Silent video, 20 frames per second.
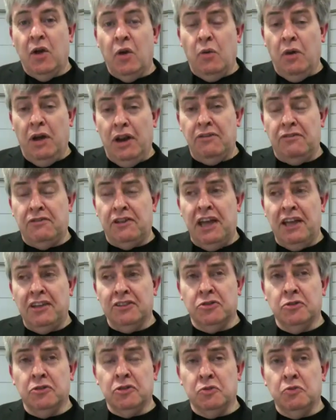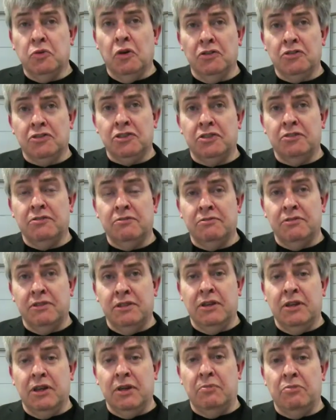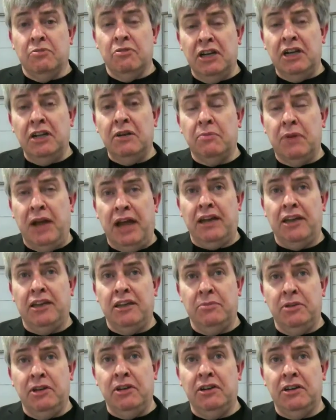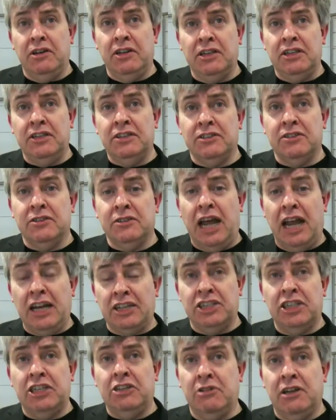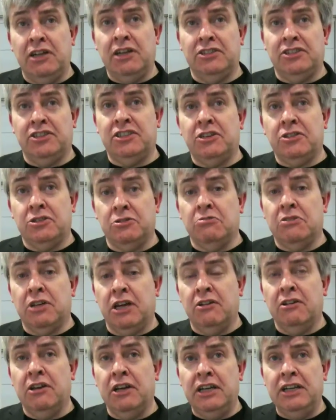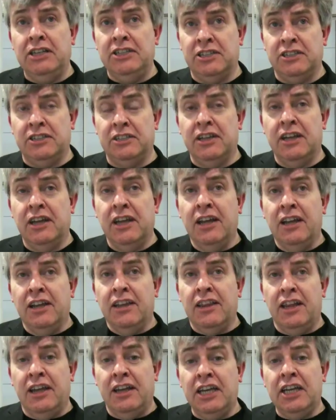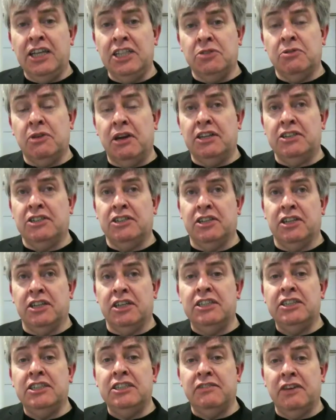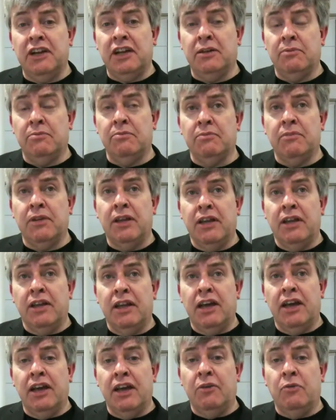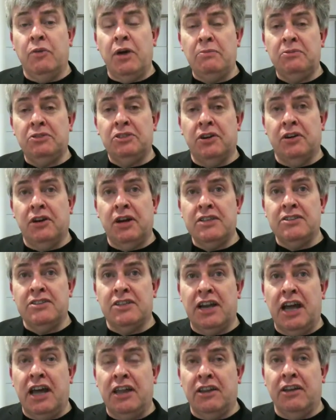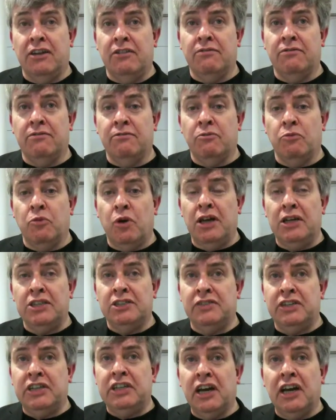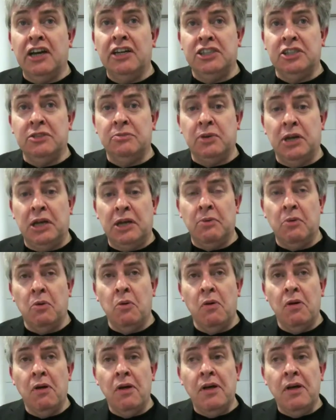Well, if councils want to bring back communities and actually create social cohesion, they need to actually develop websites and other ways of engaging people